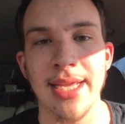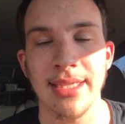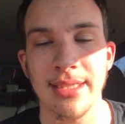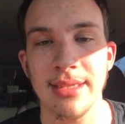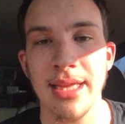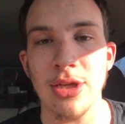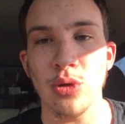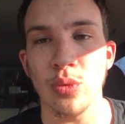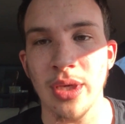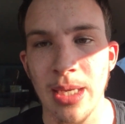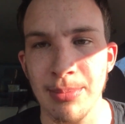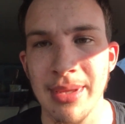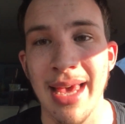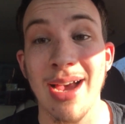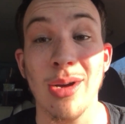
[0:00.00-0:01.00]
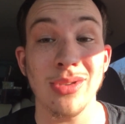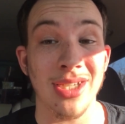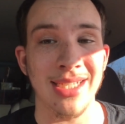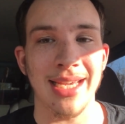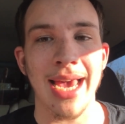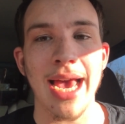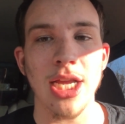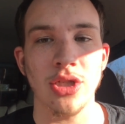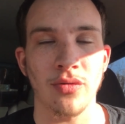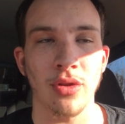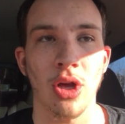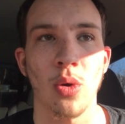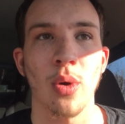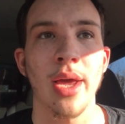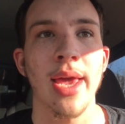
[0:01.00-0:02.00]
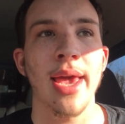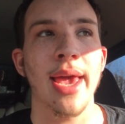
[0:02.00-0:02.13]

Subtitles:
and let you keep the house and cash flow.